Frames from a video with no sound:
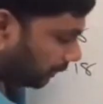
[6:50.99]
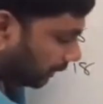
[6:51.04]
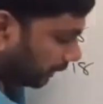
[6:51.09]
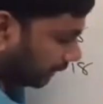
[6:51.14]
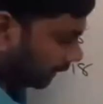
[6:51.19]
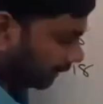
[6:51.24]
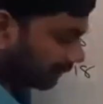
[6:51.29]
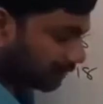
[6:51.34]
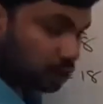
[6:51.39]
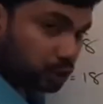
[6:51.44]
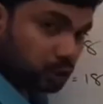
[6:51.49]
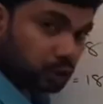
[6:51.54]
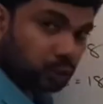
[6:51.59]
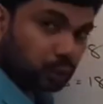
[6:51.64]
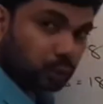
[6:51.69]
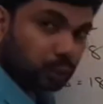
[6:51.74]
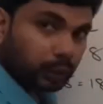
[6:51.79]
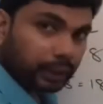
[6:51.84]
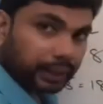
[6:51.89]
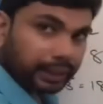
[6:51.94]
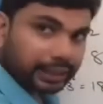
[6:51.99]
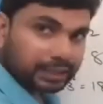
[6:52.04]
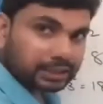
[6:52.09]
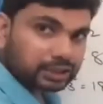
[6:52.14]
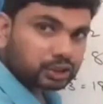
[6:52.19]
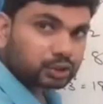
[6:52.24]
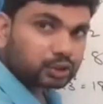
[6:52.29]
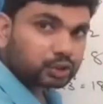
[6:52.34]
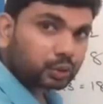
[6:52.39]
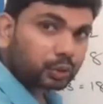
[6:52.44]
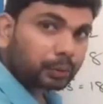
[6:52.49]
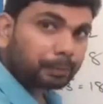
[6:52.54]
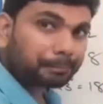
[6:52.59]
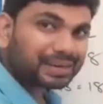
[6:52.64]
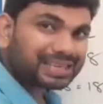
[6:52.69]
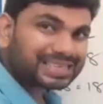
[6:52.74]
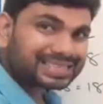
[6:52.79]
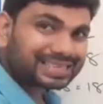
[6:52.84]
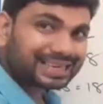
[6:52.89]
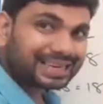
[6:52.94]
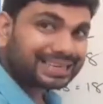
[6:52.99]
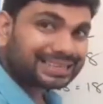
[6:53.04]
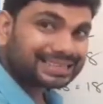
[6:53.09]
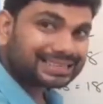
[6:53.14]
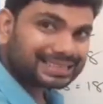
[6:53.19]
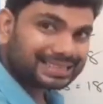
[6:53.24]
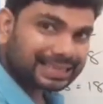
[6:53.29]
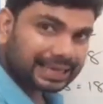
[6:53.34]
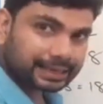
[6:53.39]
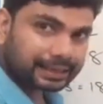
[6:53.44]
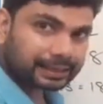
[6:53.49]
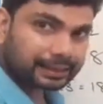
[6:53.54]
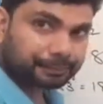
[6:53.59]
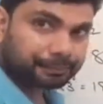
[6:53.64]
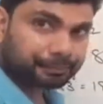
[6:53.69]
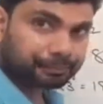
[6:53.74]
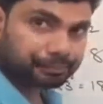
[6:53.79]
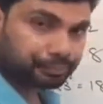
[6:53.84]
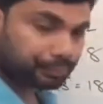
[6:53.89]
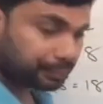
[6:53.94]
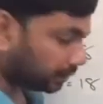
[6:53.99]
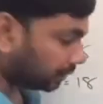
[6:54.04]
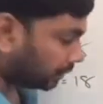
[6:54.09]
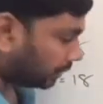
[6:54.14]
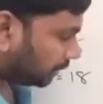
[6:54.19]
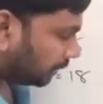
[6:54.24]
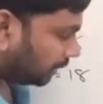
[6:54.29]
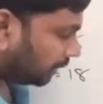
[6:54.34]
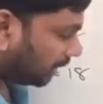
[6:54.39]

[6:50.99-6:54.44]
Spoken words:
We did 2 8, 2 plus 8 10.